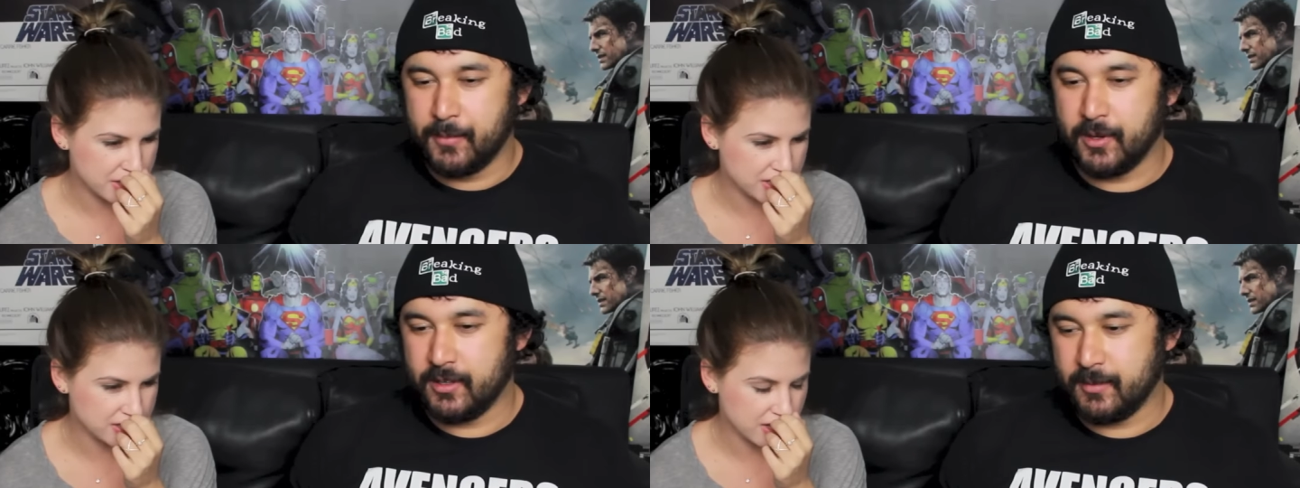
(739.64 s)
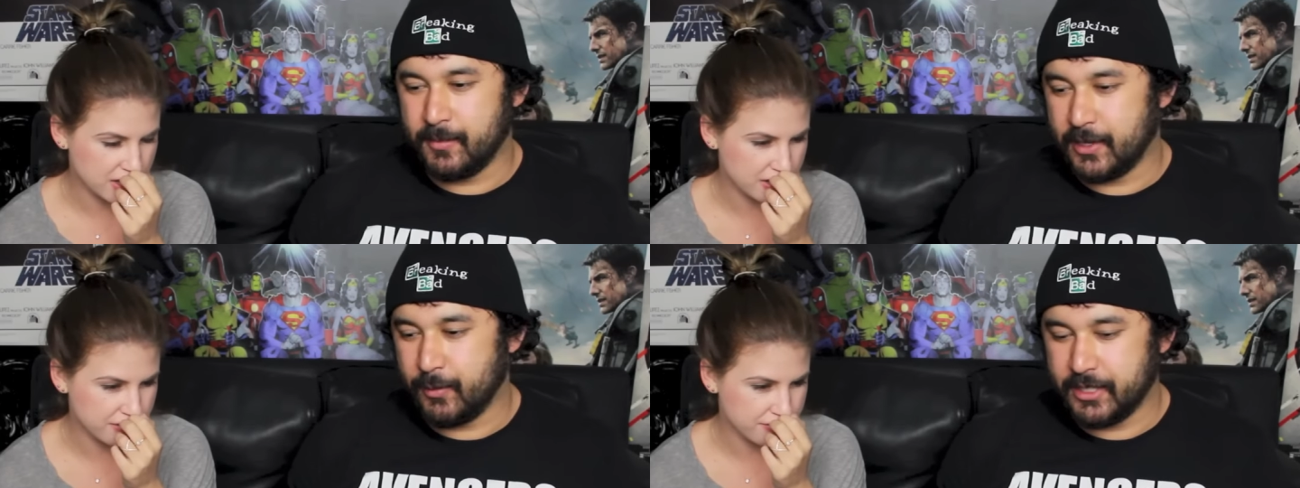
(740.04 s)
Speaker 1: but that's
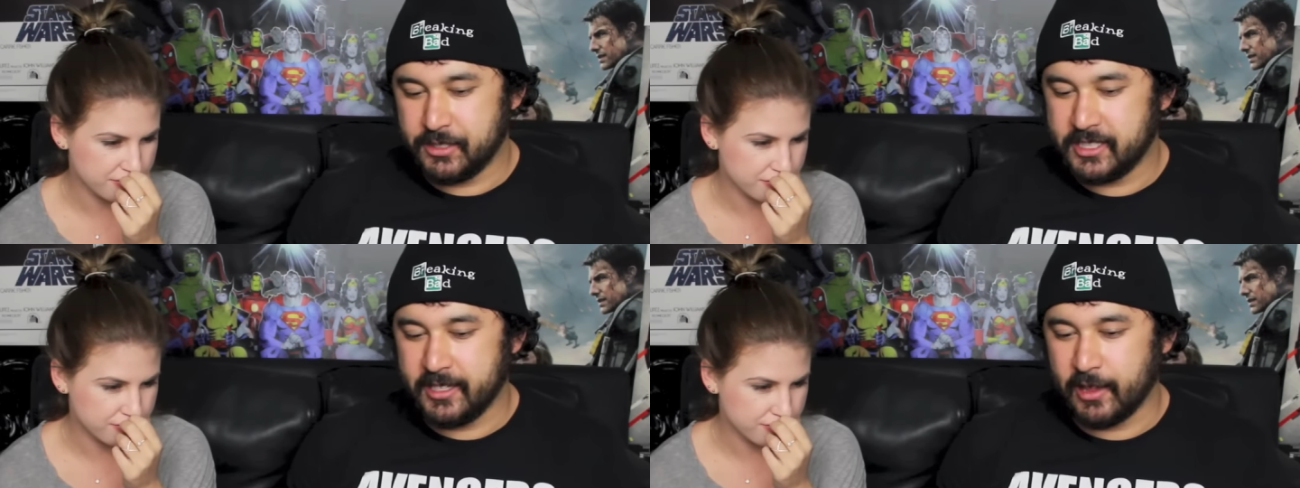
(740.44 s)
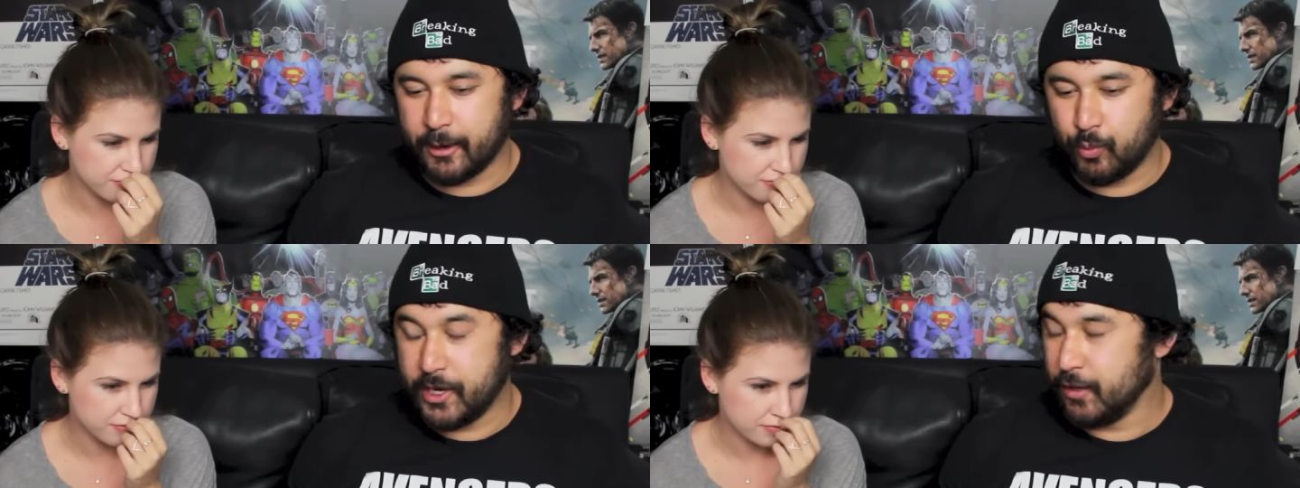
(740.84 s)
Speaker 2: not.
Speaker 1: But when you see
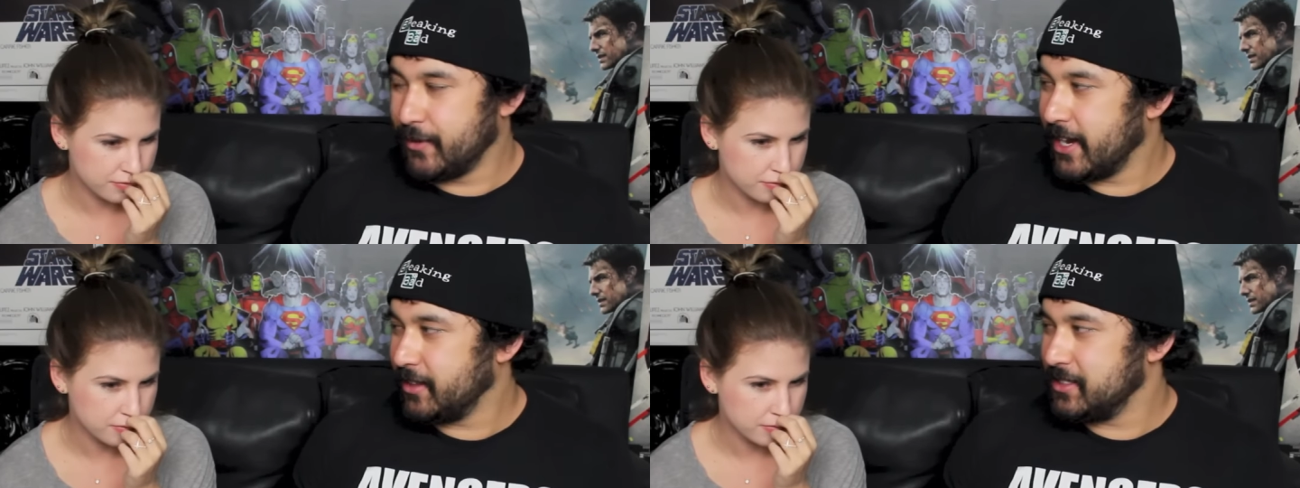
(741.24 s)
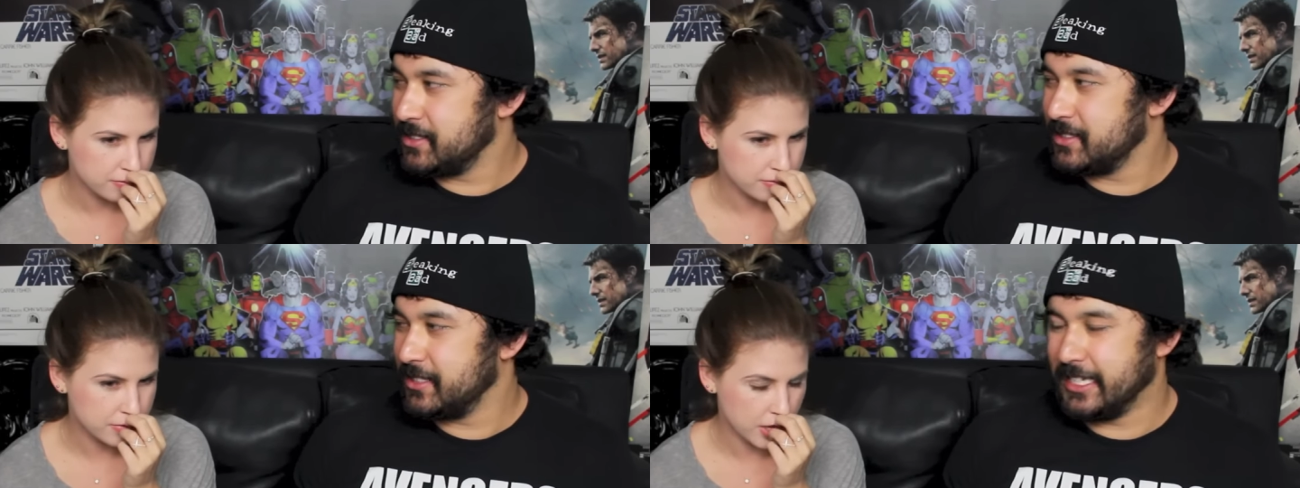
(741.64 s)
like real
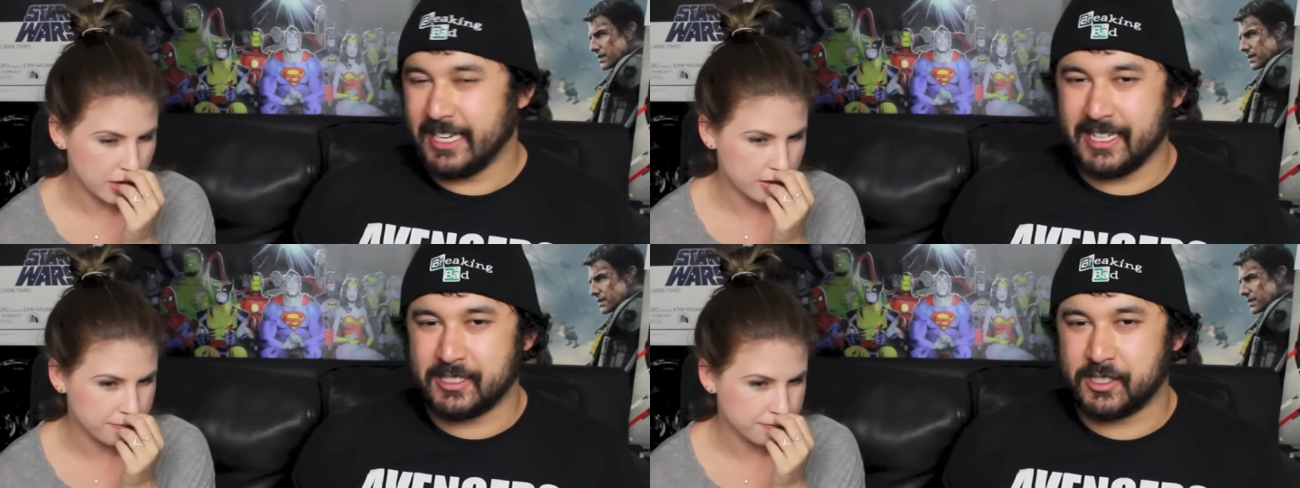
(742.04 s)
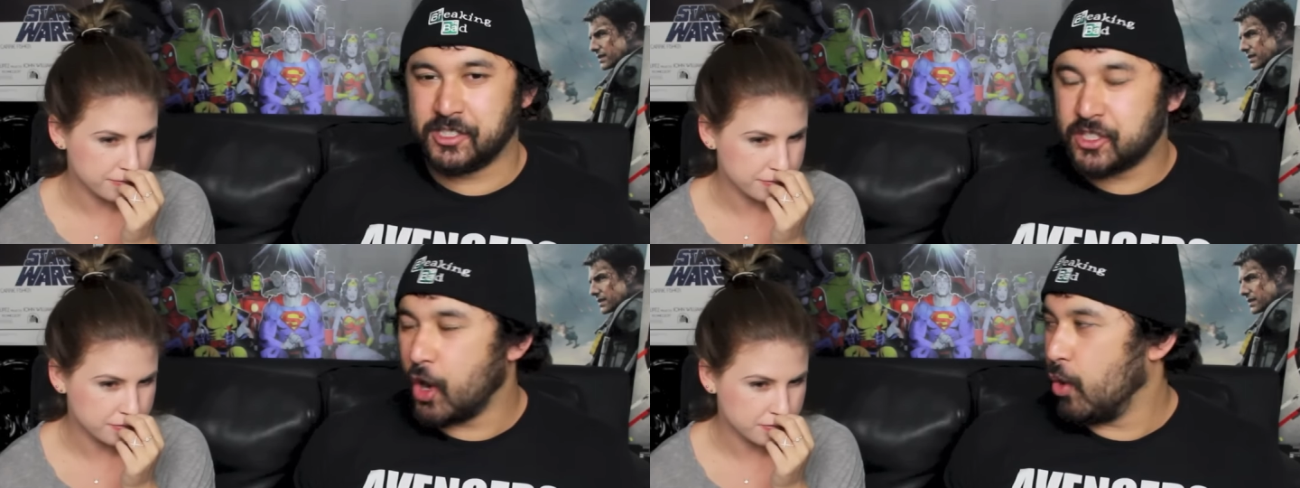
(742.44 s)
violence, yeah. it, it's
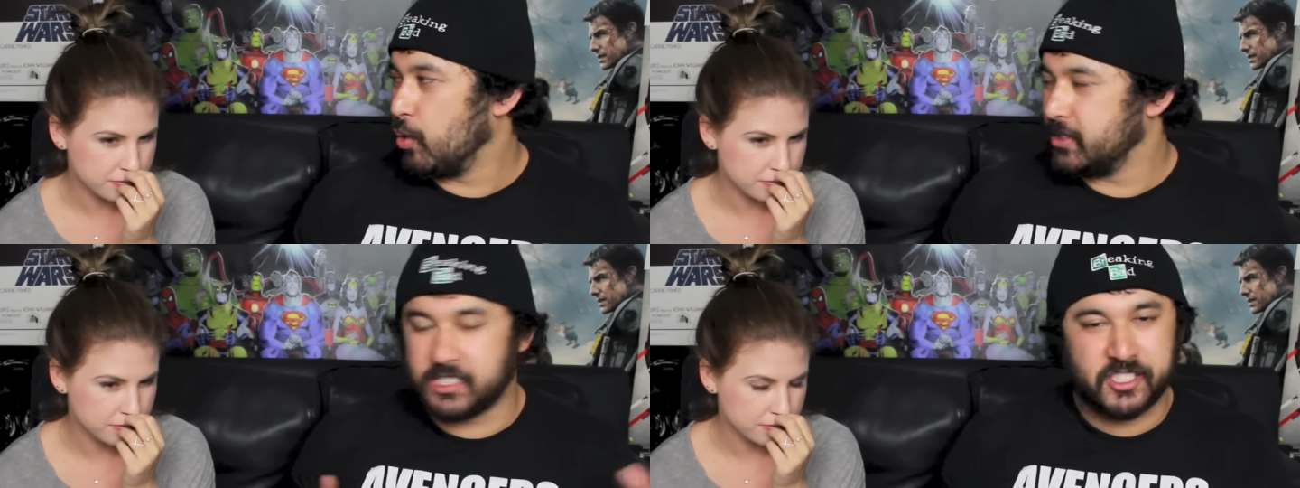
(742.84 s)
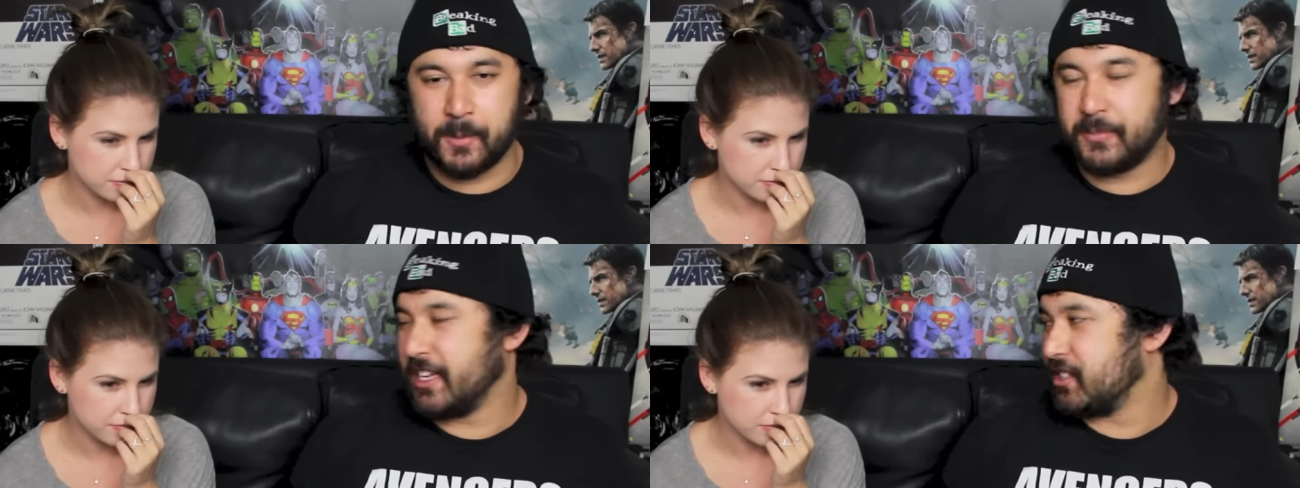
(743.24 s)
so it's
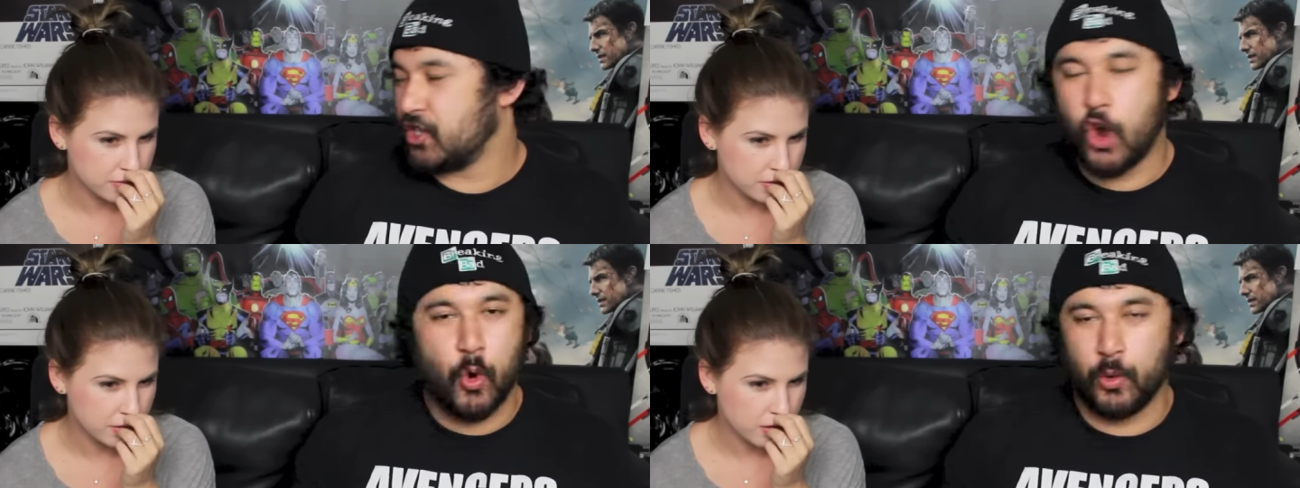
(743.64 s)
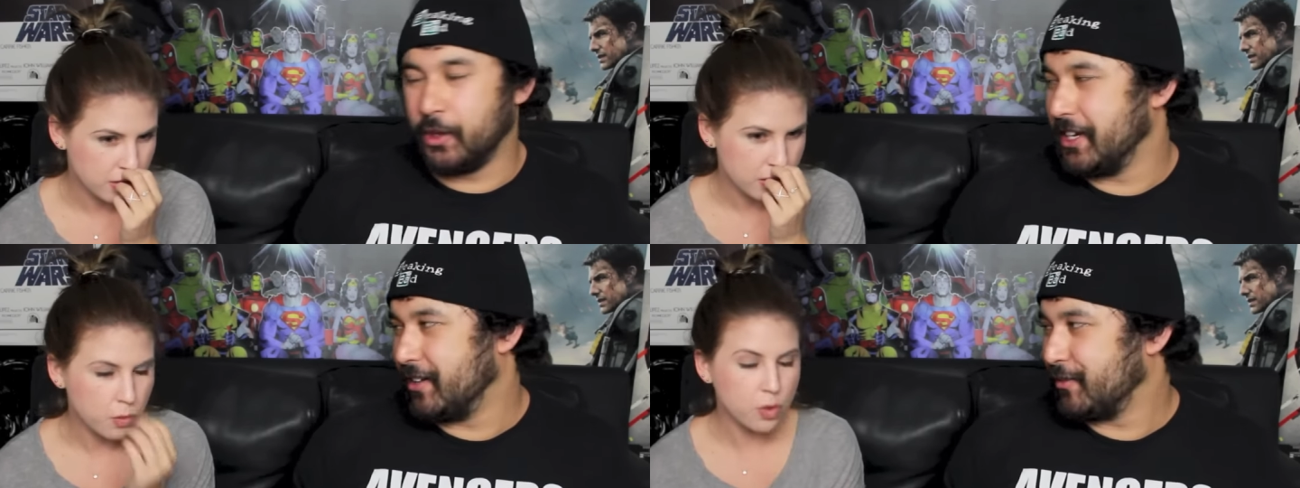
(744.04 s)
something
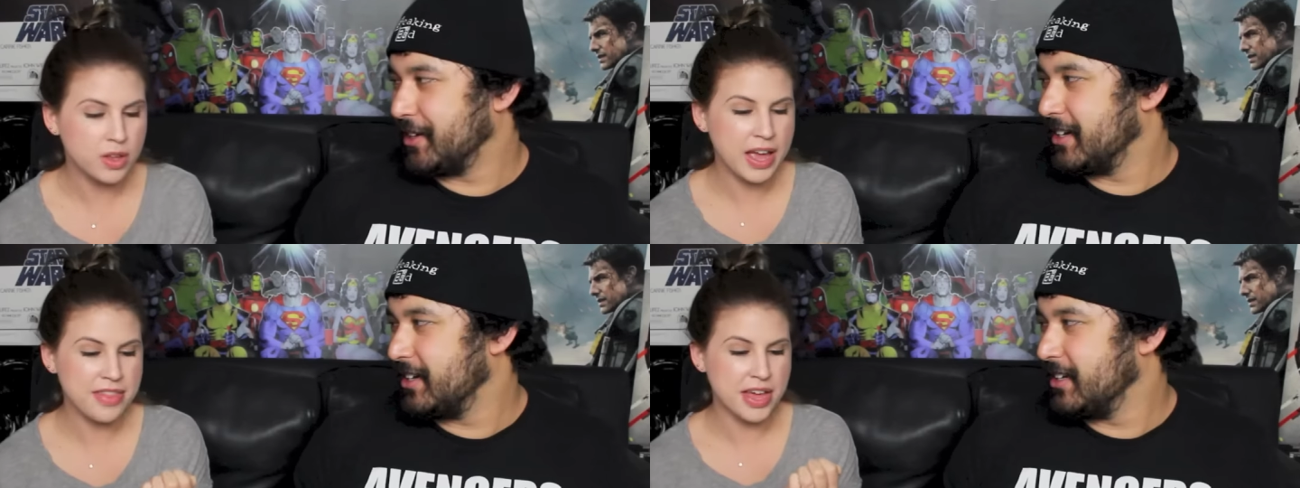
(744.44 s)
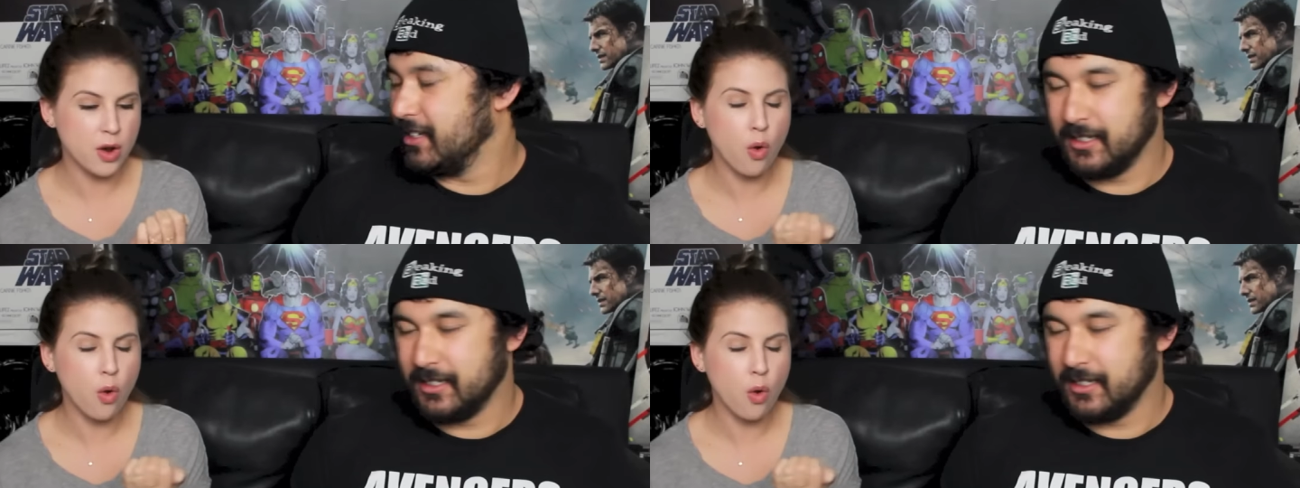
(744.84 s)
totally different. Well, yeah, that